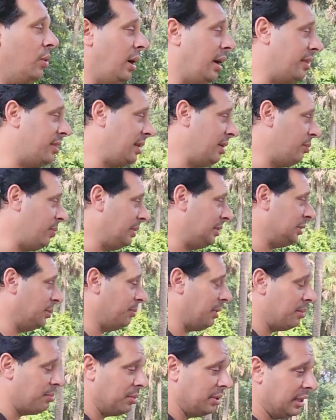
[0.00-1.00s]
think we should
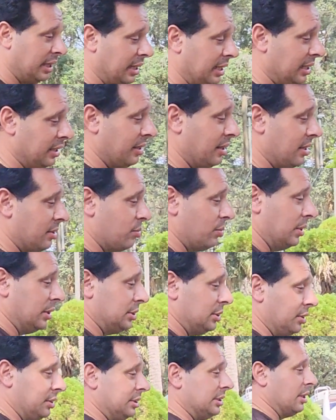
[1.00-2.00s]
be able to get into this one. It
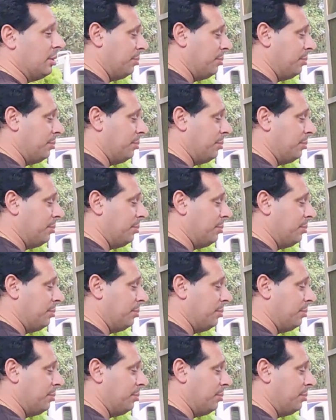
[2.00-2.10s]
should still be